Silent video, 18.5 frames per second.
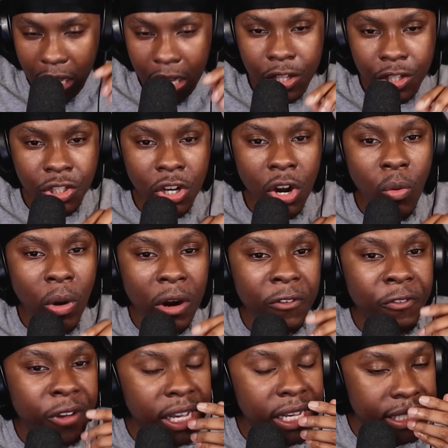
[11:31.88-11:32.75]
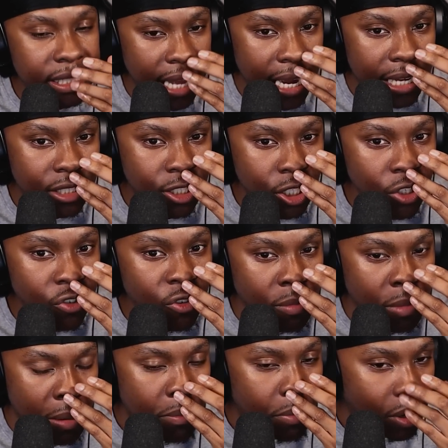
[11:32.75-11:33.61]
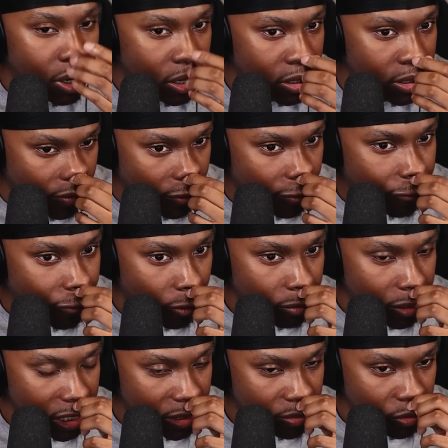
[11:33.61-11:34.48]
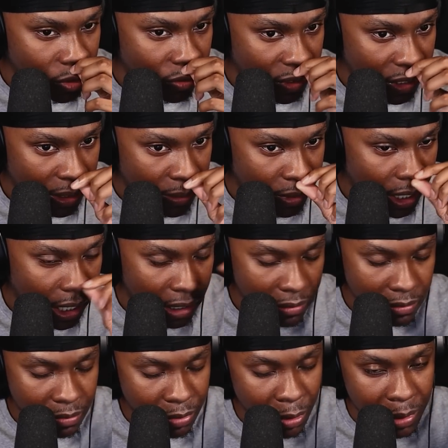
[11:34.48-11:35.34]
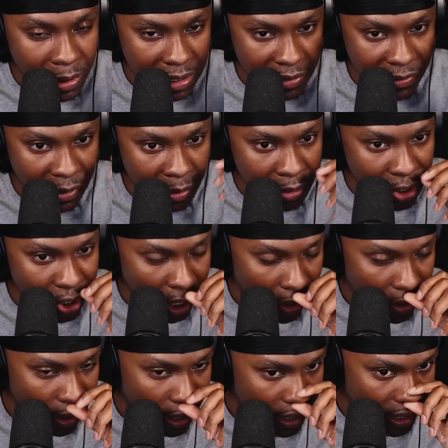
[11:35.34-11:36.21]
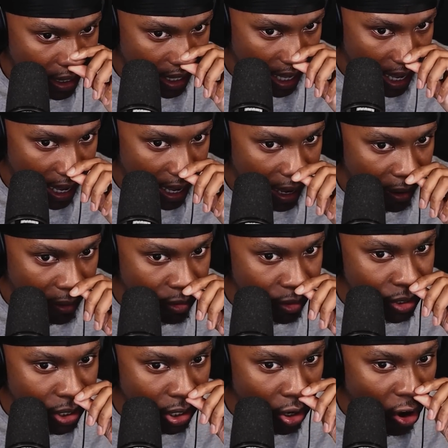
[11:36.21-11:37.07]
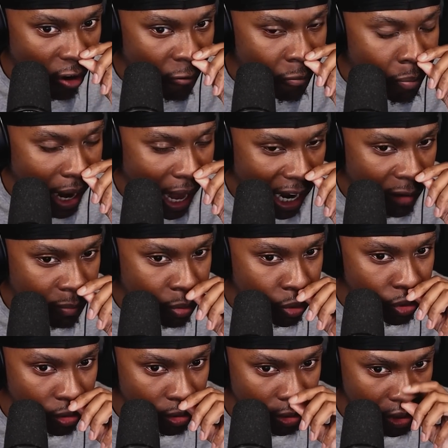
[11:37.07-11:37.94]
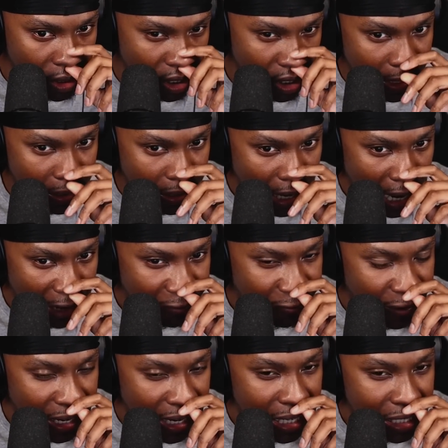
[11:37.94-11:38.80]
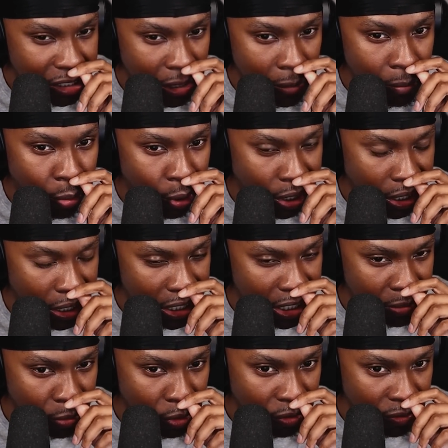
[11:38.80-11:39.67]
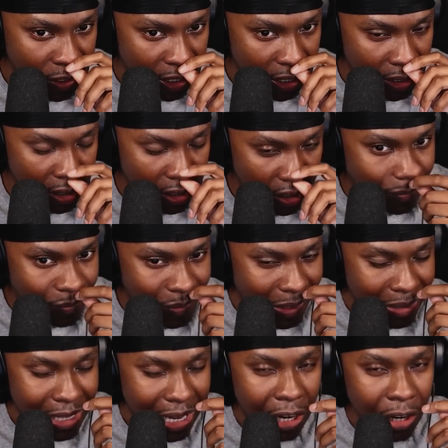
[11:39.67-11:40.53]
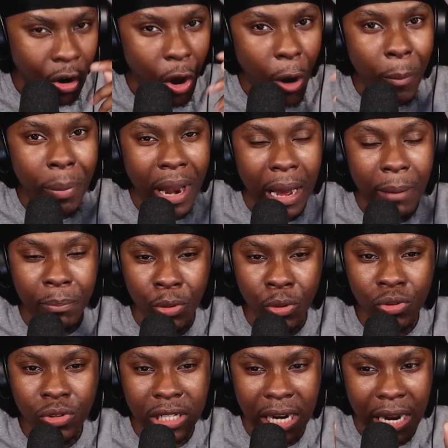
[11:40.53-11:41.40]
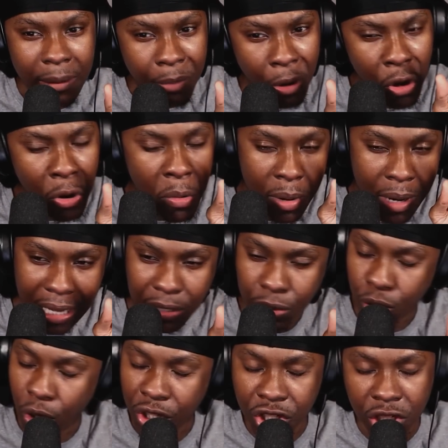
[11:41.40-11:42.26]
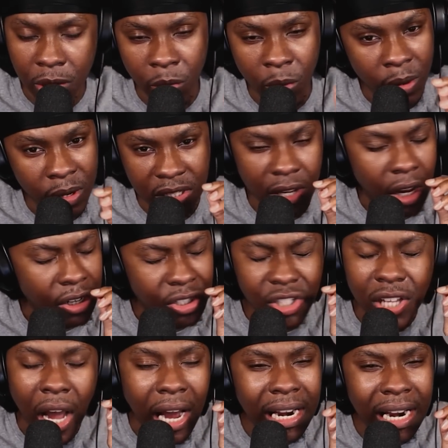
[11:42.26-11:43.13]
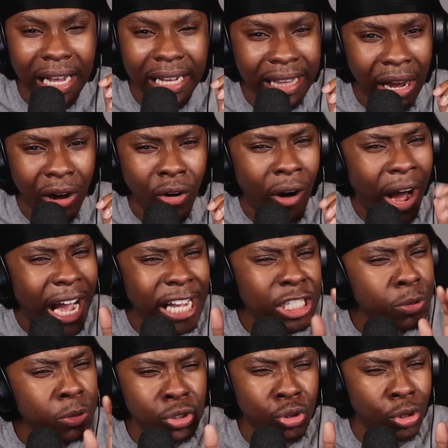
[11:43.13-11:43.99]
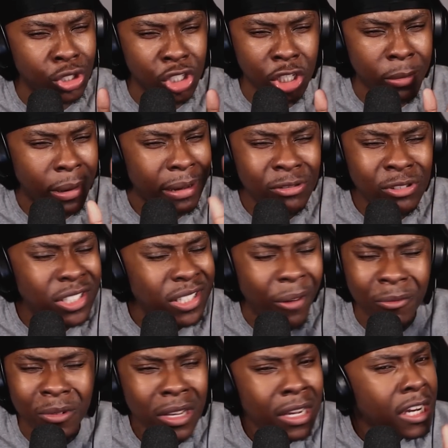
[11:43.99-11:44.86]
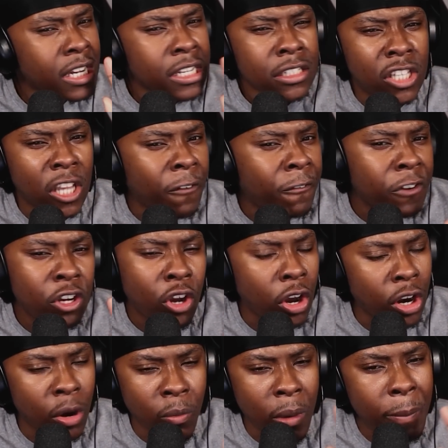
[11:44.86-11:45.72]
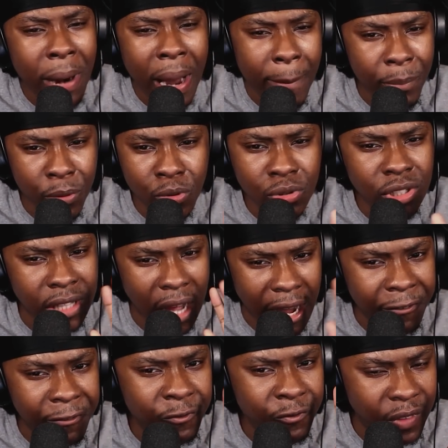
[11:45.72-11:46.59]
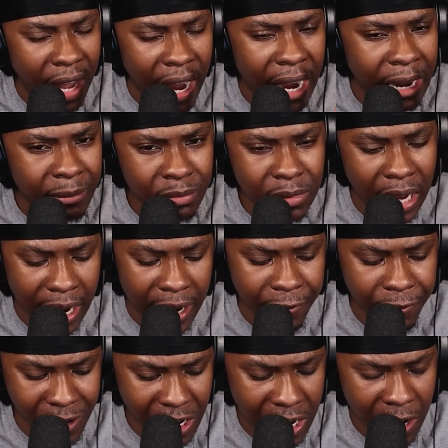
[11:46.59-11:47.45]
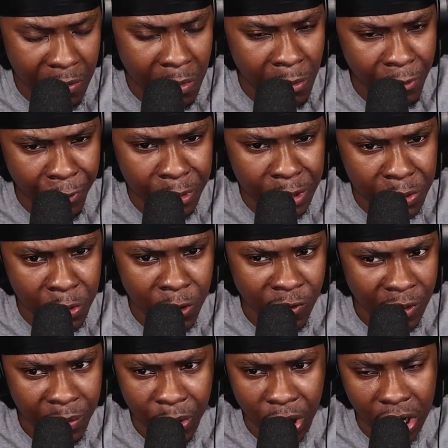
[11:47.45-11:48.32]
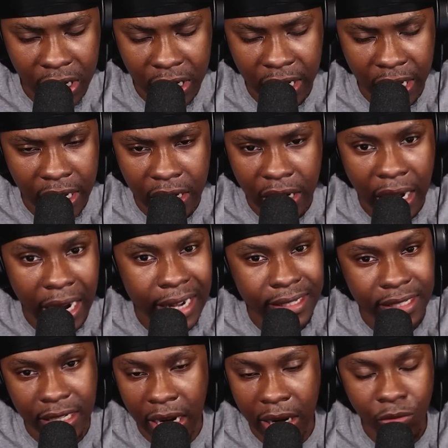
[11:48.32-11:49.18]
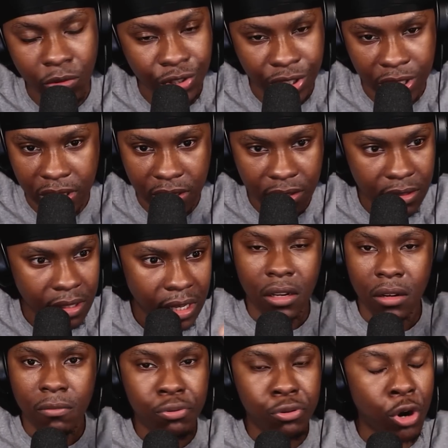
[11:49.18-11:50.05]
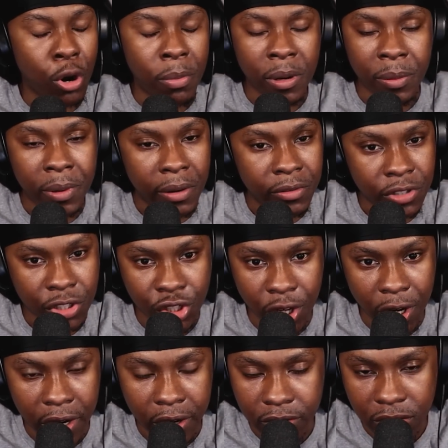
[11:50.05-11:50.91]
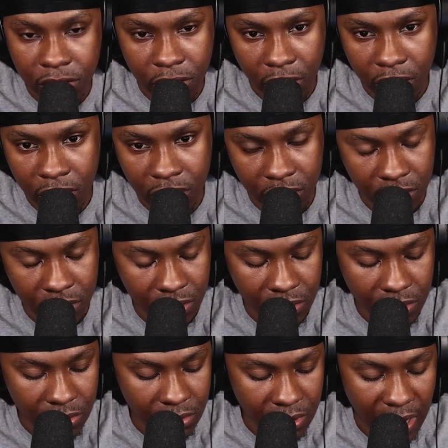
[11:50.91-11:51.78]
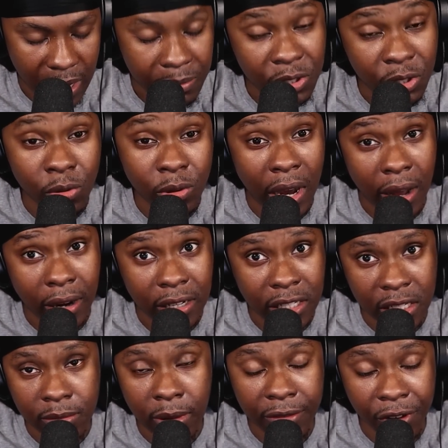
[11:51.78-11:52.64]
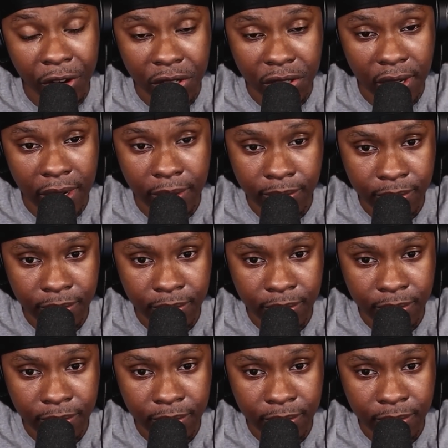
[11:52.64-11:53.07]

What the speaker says: you know what one thing is that I do remember from this movie that when I probably was from a child, there was a lot of black balls, I think, at some point in this movie. There's like a lot of black balls and like Pokemon like dodging them or something like that. Or Ash was dodging them. It was something going on with black balls that I think I remember from this movie. But again, like I said, I watched this probably when I was a child. So I'm still counting this as my first time.